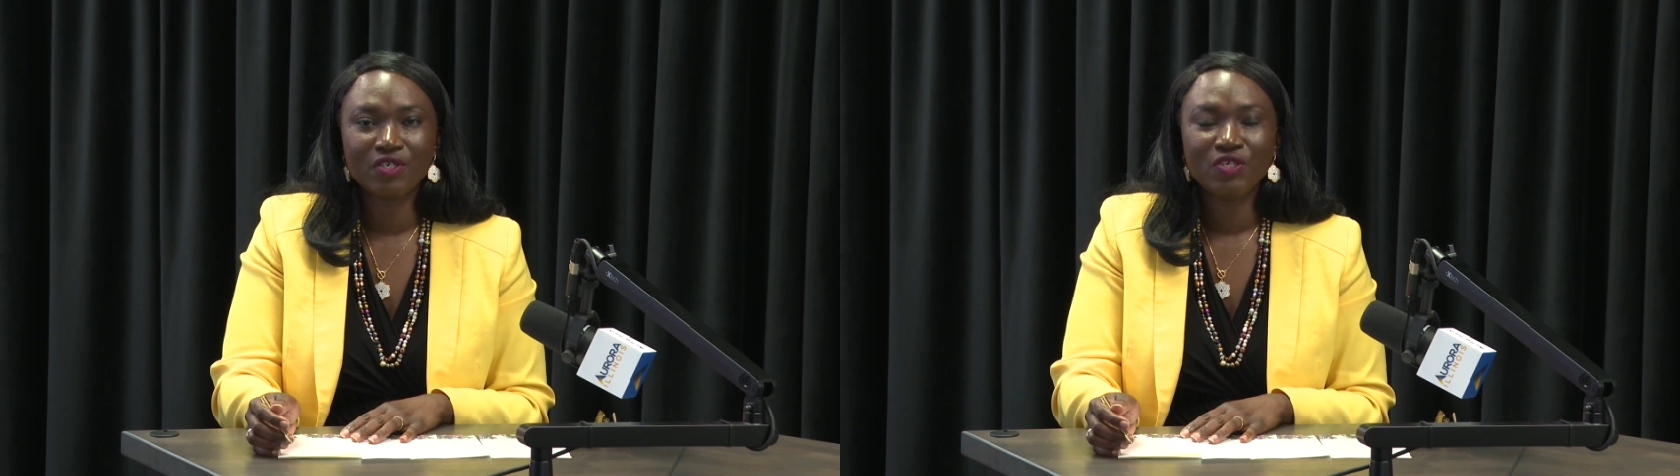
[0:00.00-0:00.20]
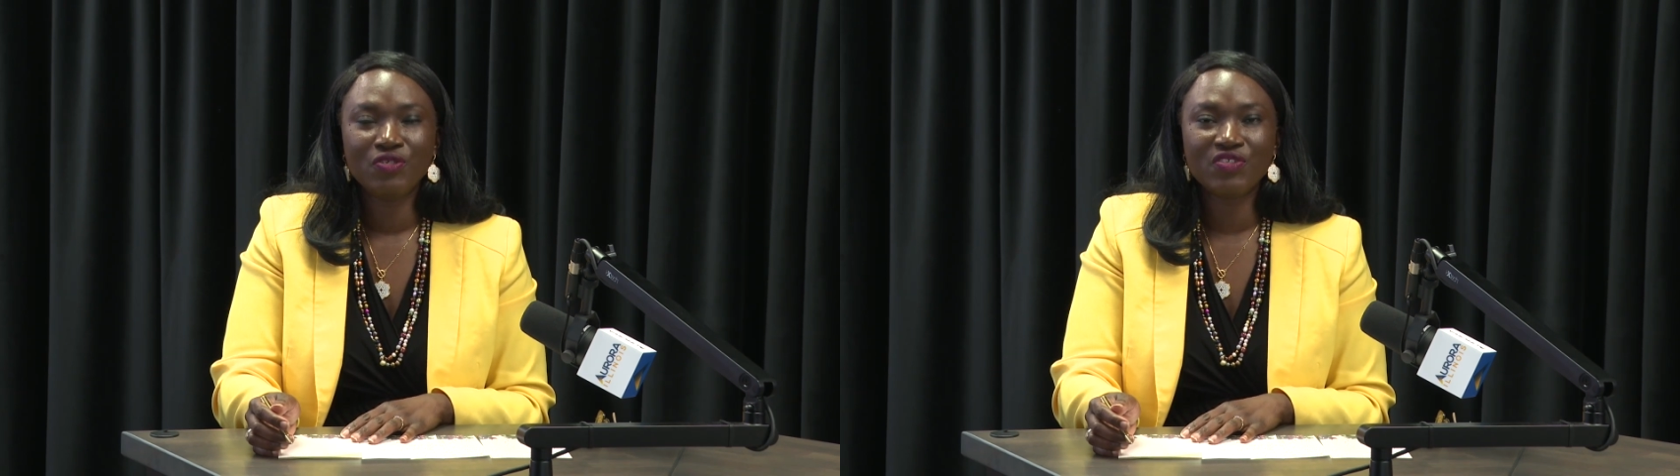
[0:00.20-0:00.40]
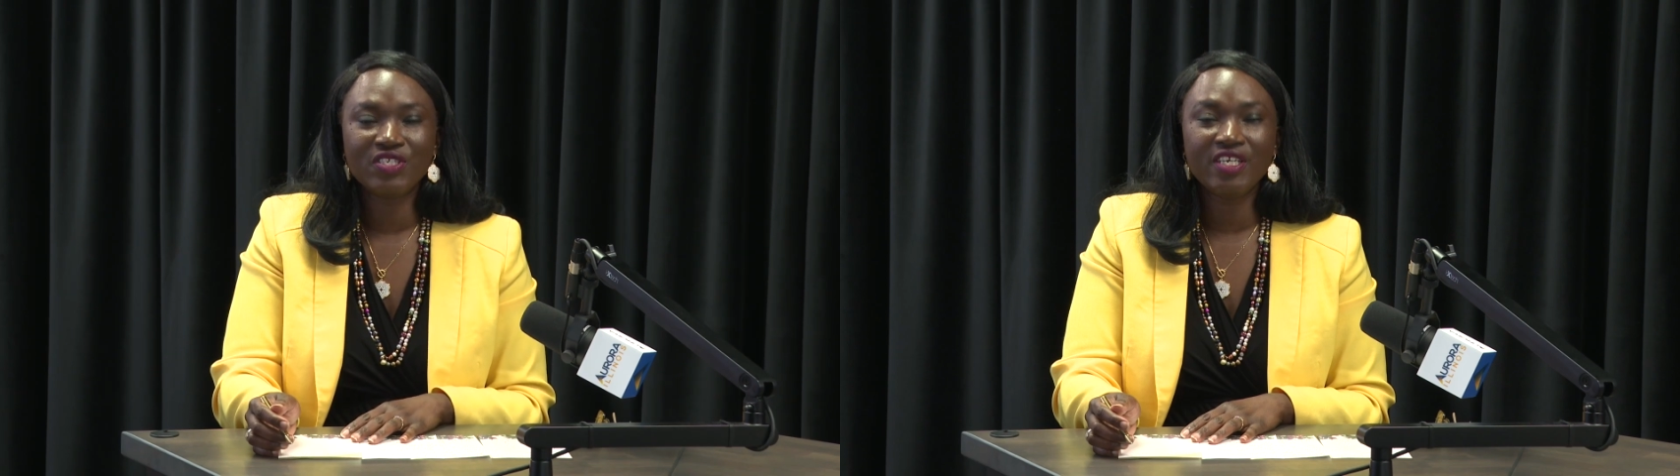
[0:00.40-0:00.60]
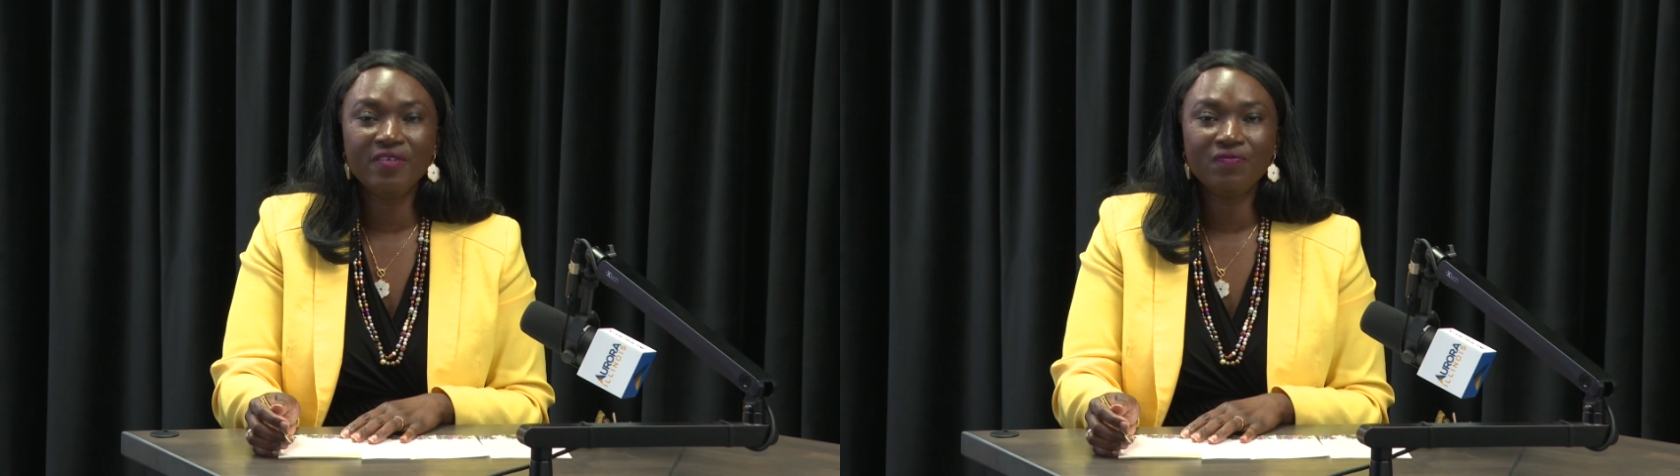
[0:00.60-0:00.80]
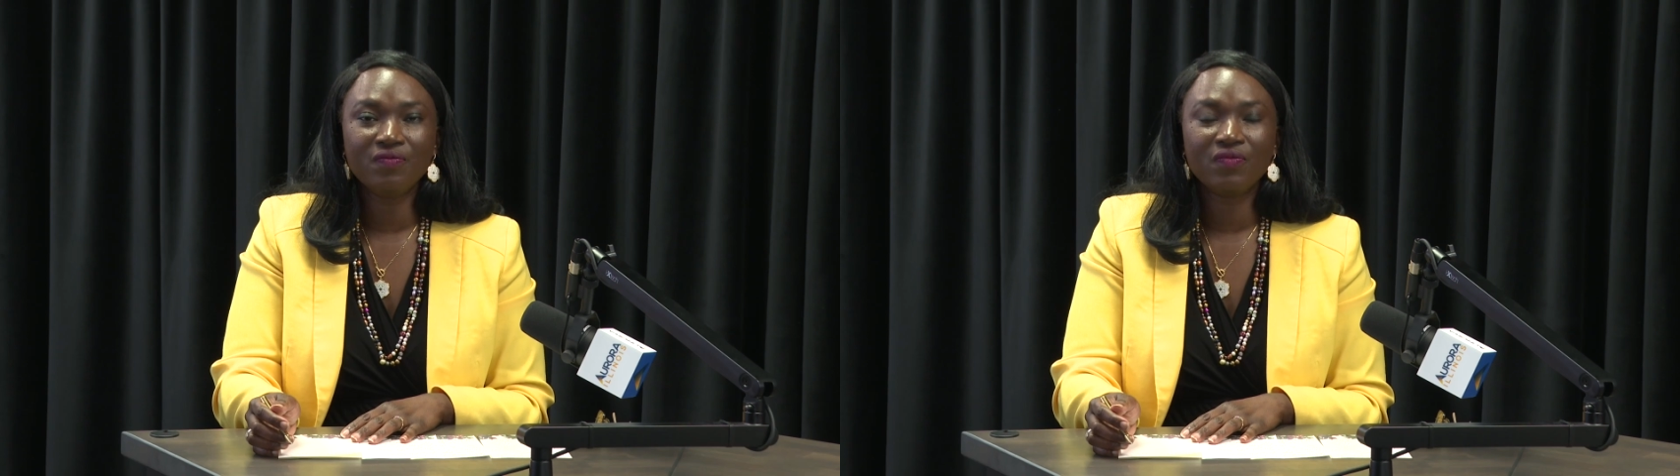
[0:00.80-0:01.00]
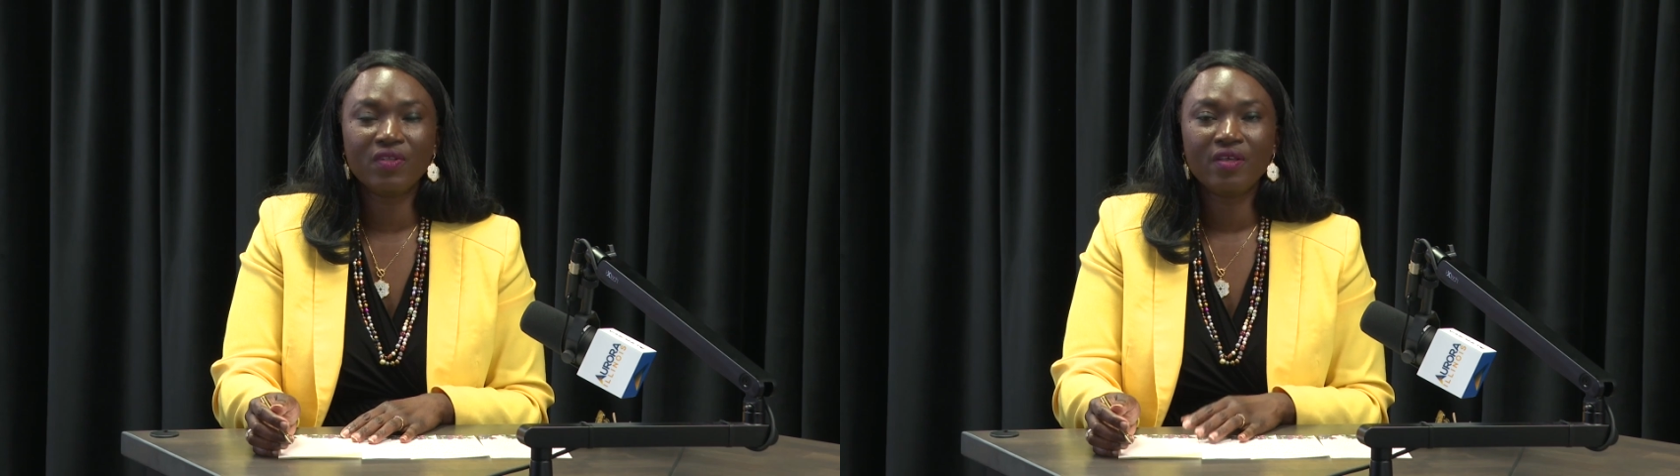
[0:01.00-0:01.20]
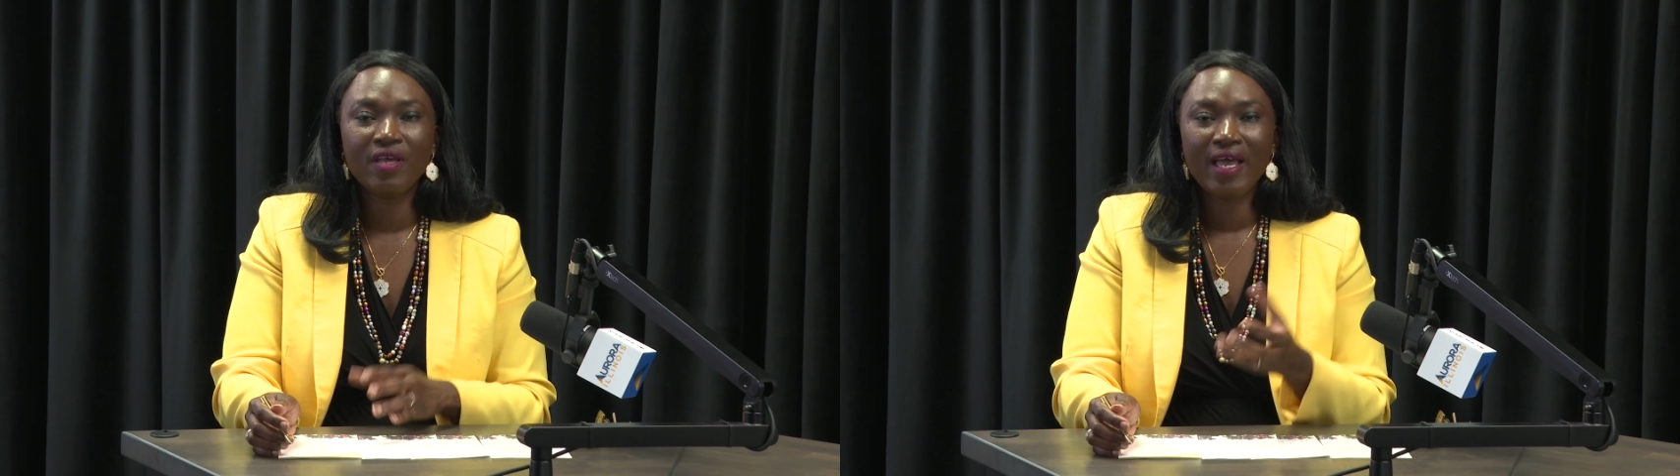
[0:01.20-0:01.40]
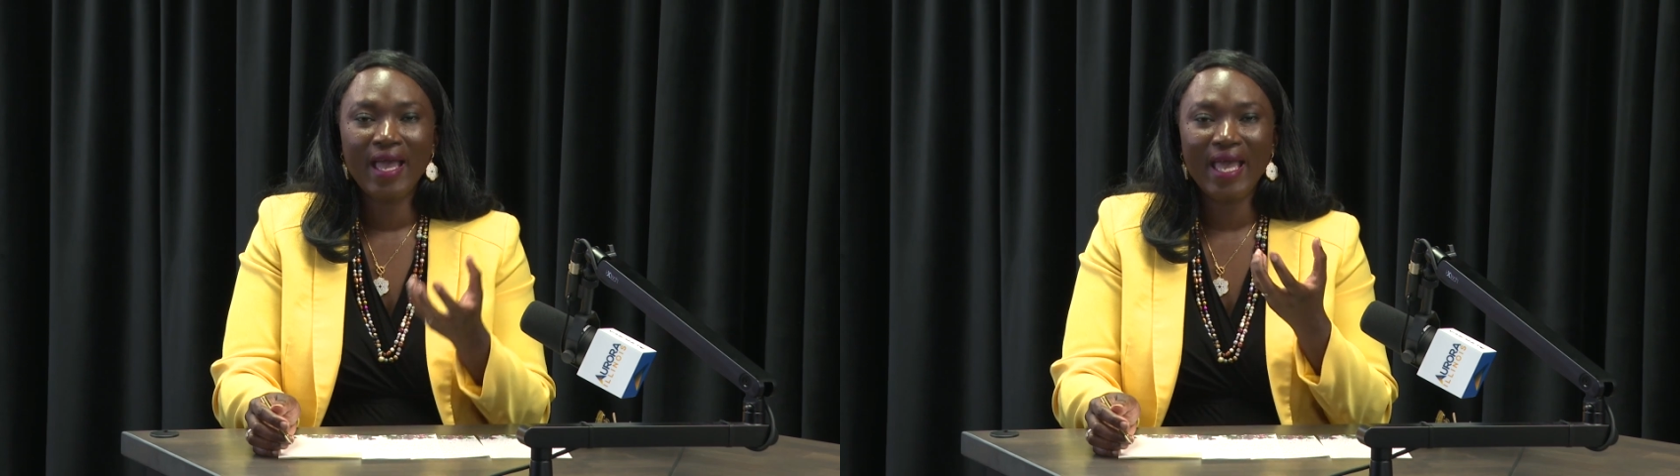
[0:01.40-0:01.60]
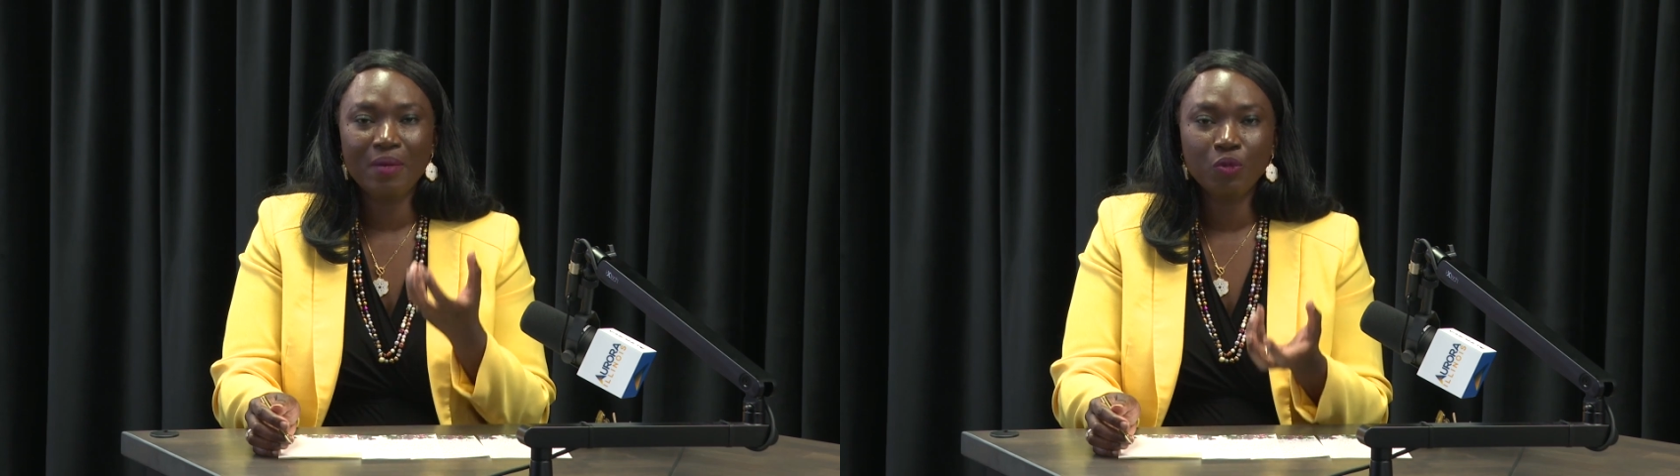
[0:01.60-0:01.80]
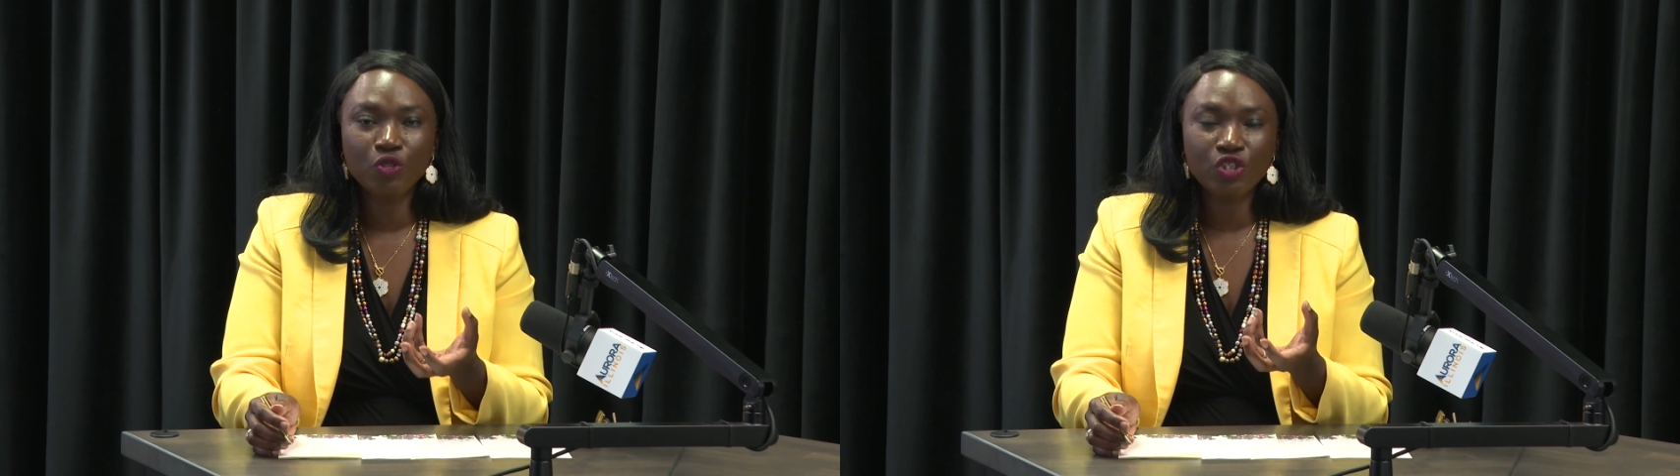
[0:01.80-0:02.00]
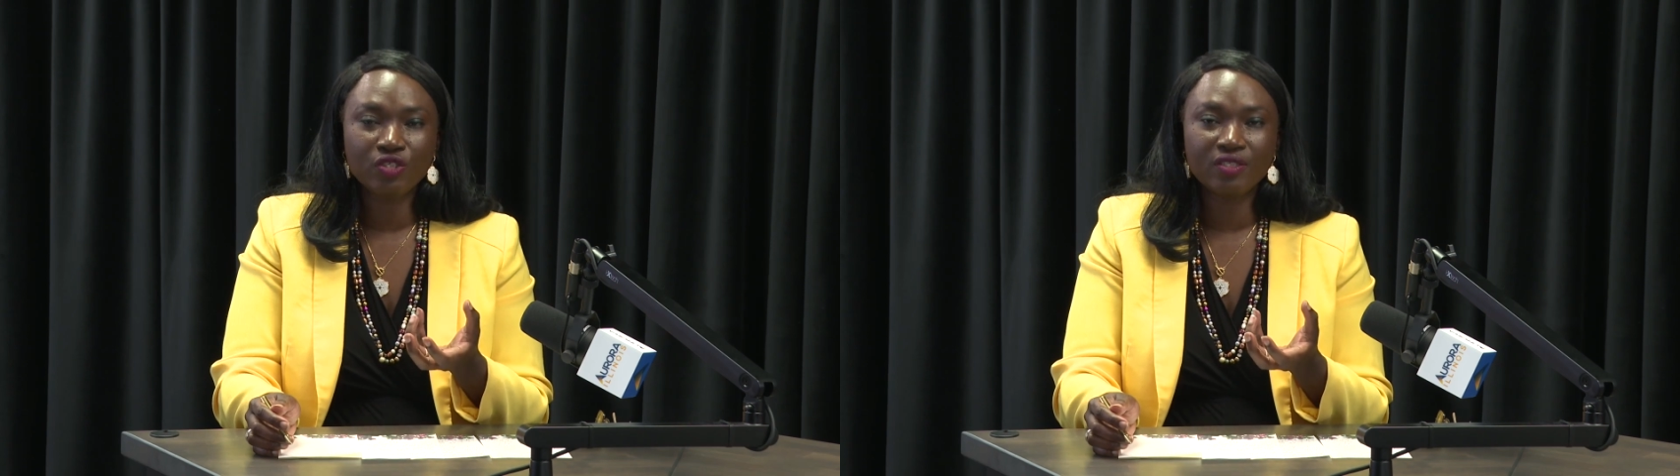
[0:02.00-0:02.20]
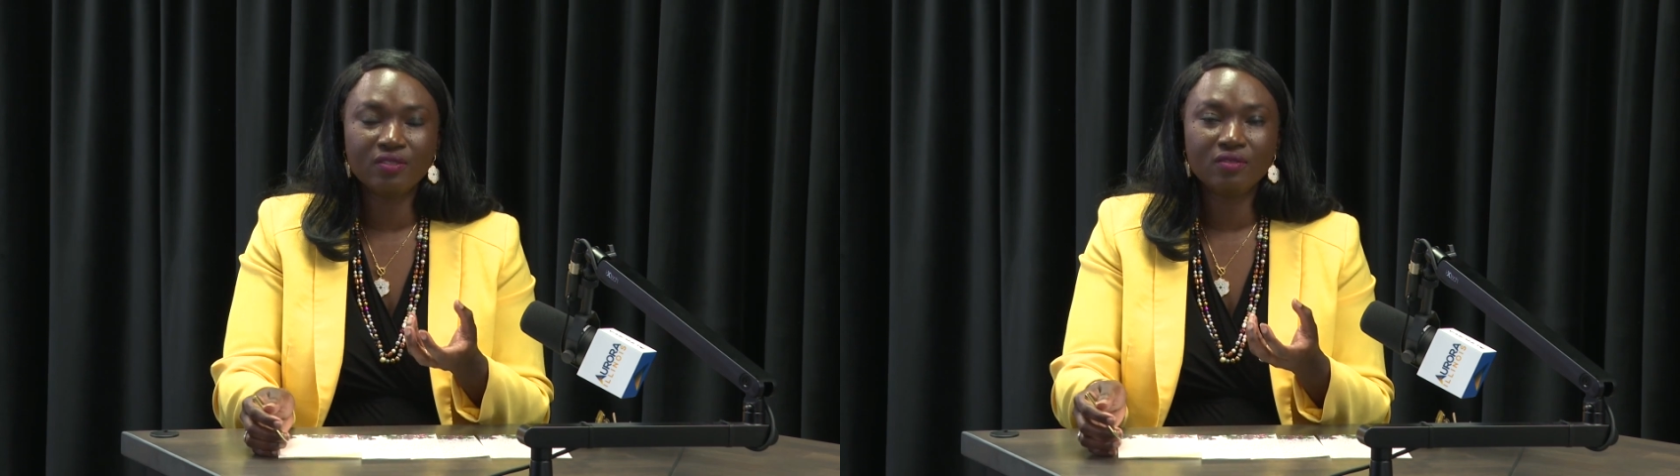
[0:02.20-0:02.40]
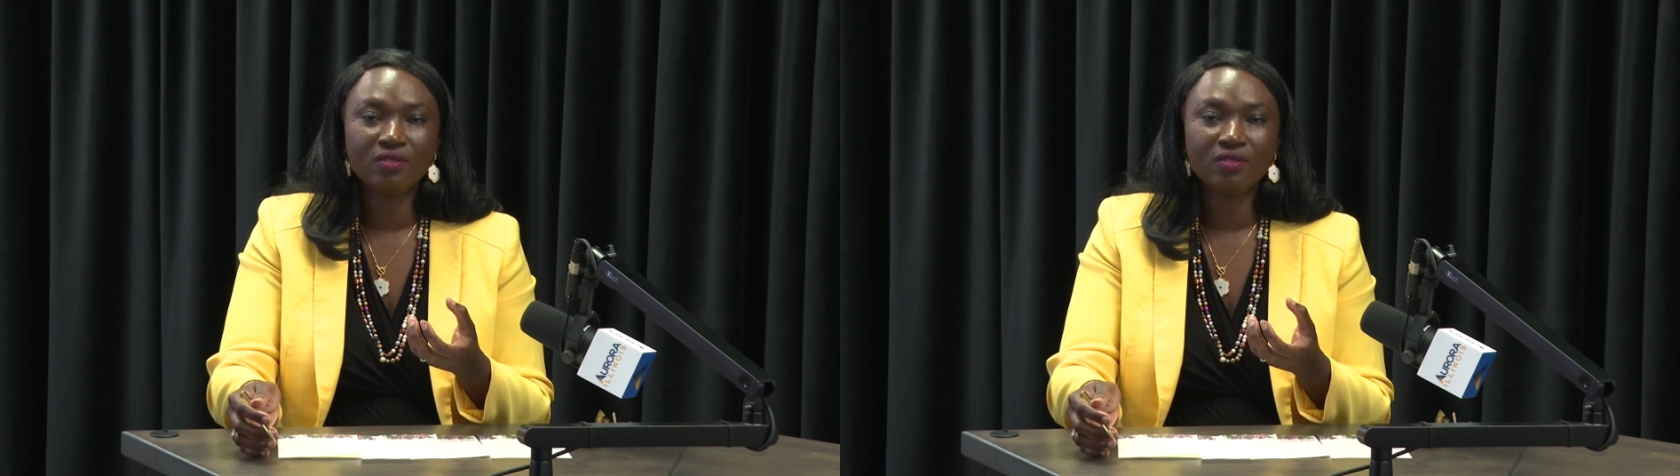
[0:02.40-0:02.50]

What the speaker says: You see, emotion